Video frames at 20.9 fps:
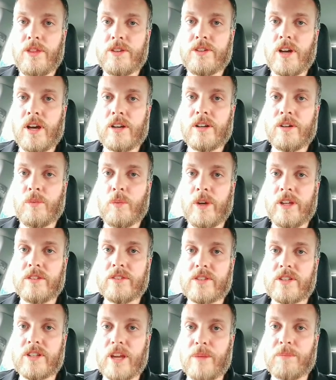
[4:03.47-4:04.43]
the daughter
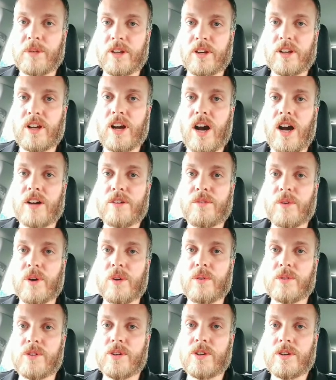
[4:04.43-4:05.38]
went and stepped on a
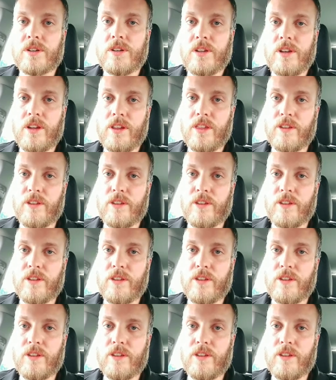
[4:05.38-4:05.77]
cockroach.